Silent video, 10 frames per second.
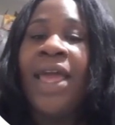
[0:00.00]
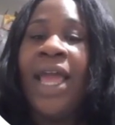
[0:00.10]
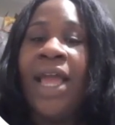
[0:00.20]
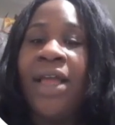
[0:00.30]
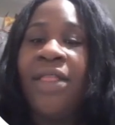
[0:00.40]

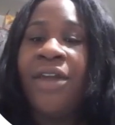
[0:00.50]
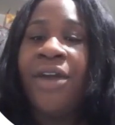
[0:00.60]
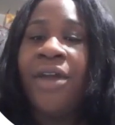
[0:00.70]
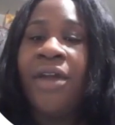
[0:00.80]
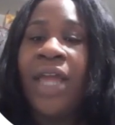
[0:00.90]
and
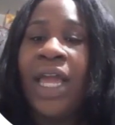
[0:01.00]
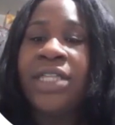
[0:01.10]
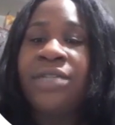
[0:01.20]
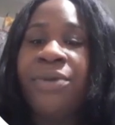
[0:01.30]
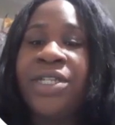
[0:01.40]
their
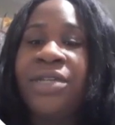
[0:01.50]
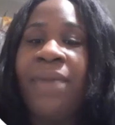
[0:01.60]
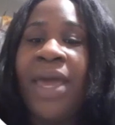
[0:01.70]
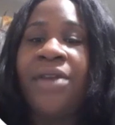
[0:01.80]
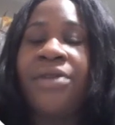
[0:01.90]
expression
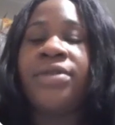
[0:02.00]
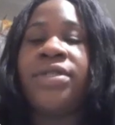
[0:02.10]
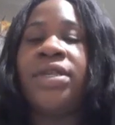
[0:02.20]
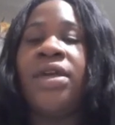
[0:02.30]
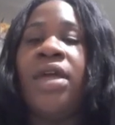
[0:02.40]

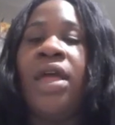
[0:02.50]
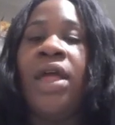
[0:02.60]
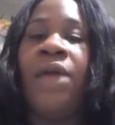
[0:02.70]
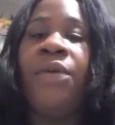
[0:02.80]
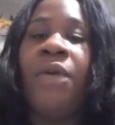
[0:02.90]
patterns.
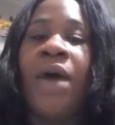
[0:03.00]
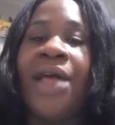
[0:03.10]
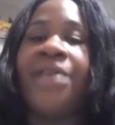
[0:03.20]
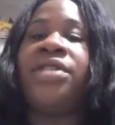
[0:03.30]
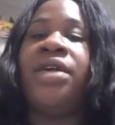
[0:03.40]
And we will
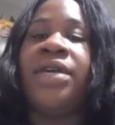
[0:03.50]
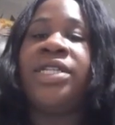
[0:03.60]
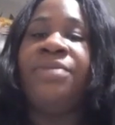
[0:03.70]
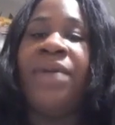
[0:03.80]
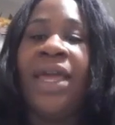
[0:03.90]
also
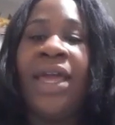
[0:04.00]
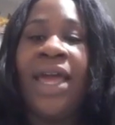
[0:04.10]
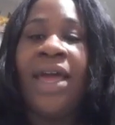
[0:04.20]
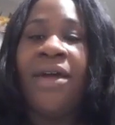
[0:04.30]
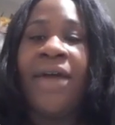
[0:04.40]
explain
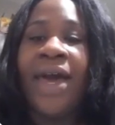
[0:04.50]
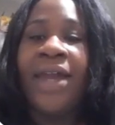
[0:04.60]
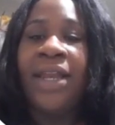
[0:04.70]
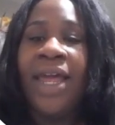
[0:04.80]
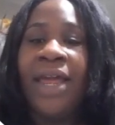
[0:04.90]
how
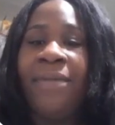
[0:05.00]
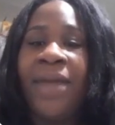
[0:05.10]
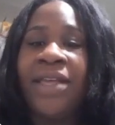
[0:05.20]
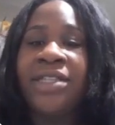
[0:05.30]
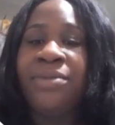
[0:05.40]
autolyte
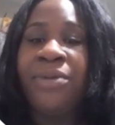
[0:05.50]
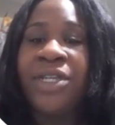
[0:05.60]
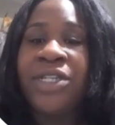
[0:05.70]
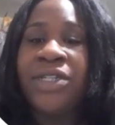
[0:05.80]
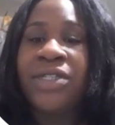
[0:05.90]
B
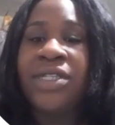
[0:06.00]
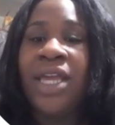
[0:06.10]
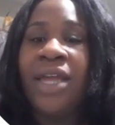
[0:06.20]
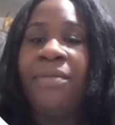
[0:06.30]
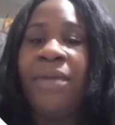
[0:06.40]
expressions
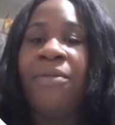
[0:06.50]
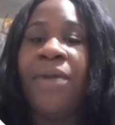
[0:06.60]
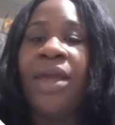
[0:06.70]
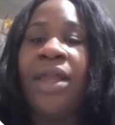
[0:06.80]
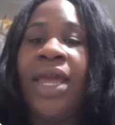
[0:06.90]
can be
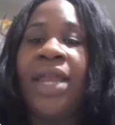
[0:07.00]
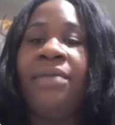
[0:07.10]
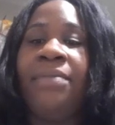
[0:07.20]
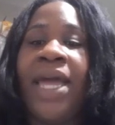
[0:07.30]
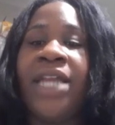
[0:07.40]

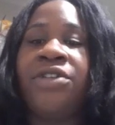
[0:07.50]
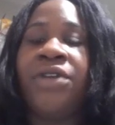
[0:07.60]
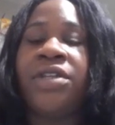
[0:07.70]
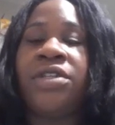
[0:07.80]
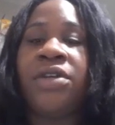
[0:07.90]
regulated by
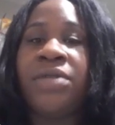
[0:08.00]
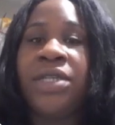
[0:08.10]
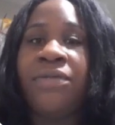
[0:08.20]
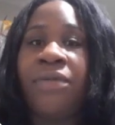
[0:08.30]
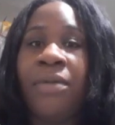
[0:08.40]

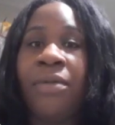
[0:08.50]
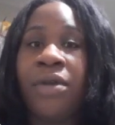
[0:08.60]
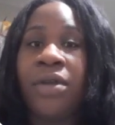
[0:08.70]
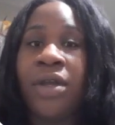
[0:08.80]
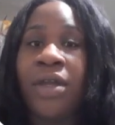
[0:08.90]
transcription
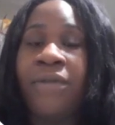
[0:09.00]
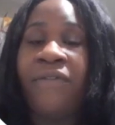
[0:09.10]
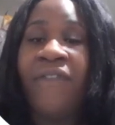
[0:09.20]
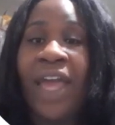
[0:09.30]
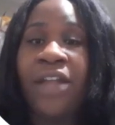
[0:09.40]

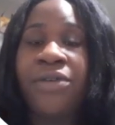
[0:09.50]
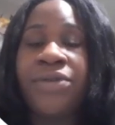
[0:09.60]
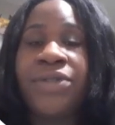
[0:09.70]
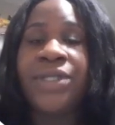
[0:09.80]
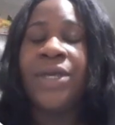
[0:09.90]

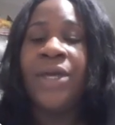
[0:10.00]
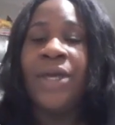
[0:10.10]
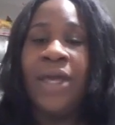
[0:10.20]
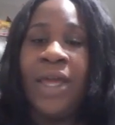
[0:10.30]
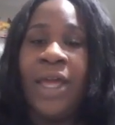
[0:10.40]
factors.
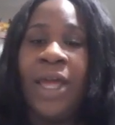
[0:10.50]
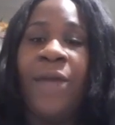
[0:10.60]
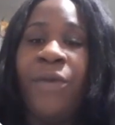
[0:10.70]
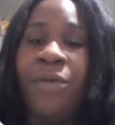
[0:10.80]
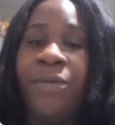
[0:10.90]

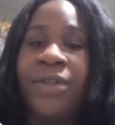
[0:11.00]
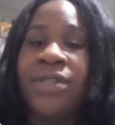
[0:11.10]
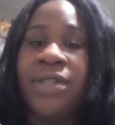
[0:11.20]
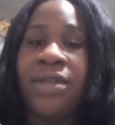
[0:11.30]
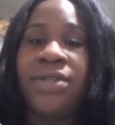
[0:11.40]
And we will
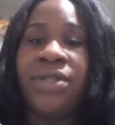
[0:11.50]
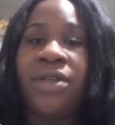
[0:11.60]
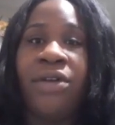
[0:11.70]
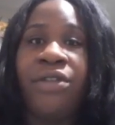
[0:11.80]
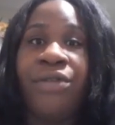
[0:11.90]
discuss
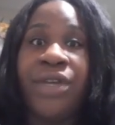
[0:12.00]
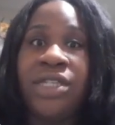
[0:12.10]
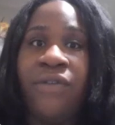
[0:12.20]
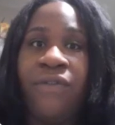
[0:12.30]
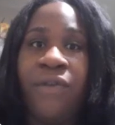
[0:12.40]
3
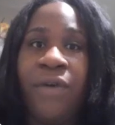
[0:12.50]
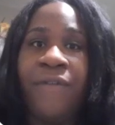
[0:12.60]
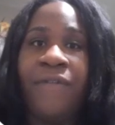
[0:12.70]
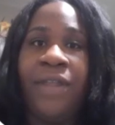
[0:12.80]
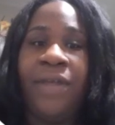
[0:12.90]
to 4
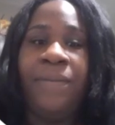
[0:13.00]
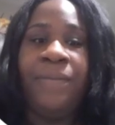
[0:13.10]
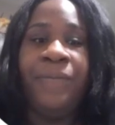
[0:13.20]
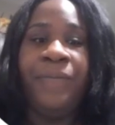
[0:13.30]
of them.